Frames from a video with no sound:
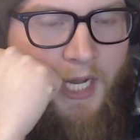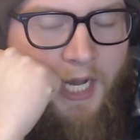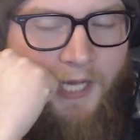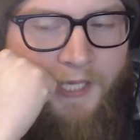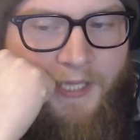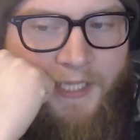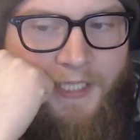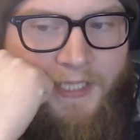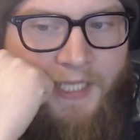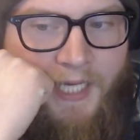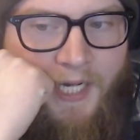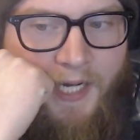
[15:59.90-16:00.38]

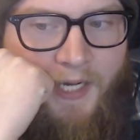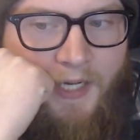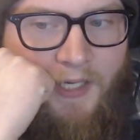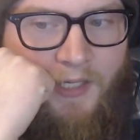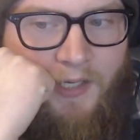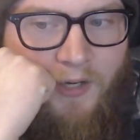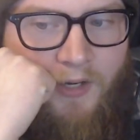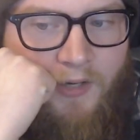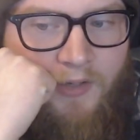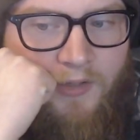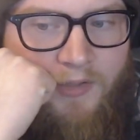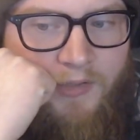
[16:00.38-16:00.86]
I think that
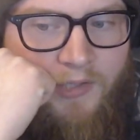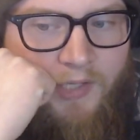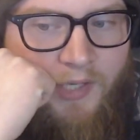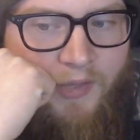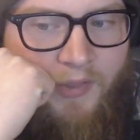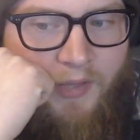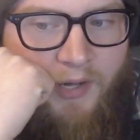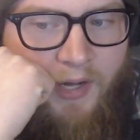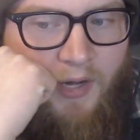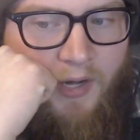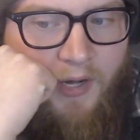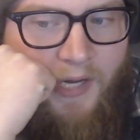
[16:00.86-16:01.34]

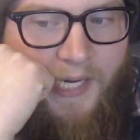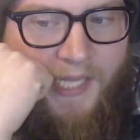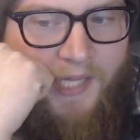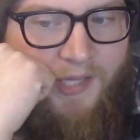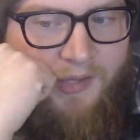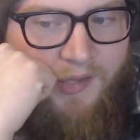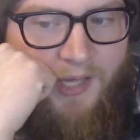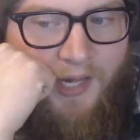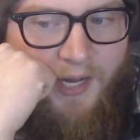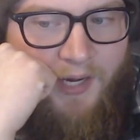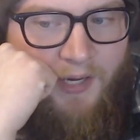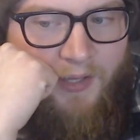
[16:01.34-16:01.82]
the
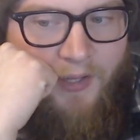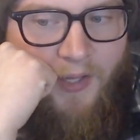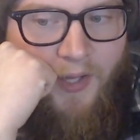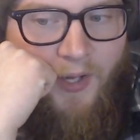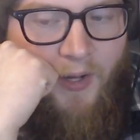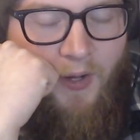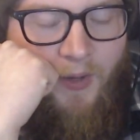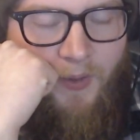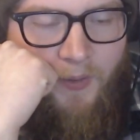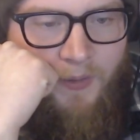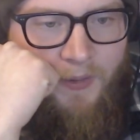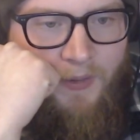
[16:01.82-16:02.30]
honey's got to
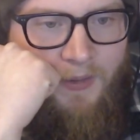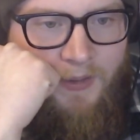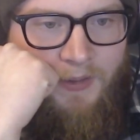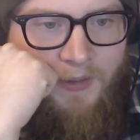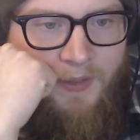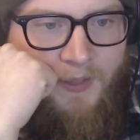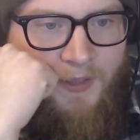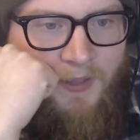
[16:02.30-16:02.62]
go.